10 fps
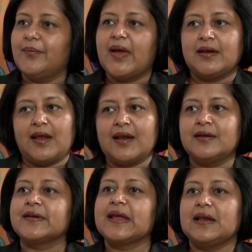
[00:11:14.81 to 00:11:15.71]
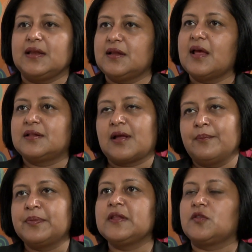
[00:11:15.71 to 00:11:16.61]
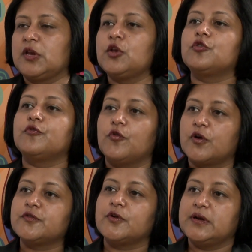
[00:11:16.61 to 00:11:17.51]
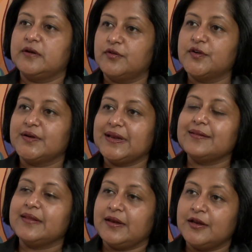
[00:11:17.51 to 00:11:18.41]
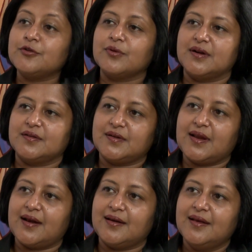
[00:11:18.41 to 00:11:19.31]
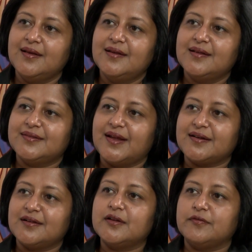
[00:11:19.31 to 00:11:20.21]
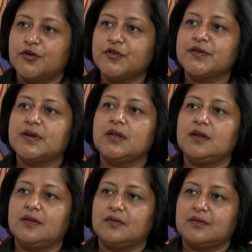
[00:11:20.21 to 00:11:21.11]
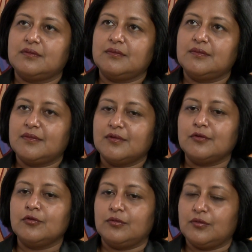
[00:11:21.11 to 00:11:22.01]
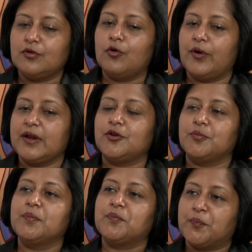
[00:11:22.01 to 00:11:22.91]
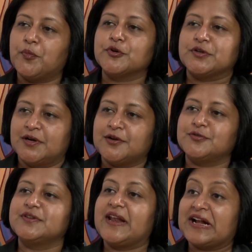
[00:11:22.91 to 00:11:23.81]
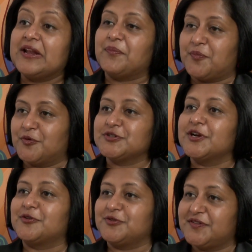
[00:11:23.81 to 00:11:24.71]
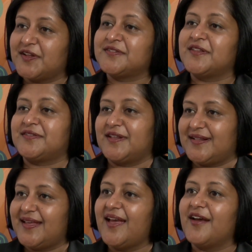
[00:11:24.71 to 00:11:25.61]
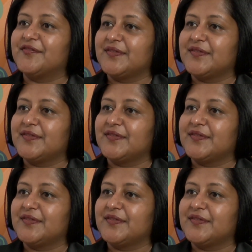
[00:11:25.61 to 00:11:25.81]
And really, companies need to focus on diversity, and they need to understand that diversity is going to be directly proportional to the success that they have.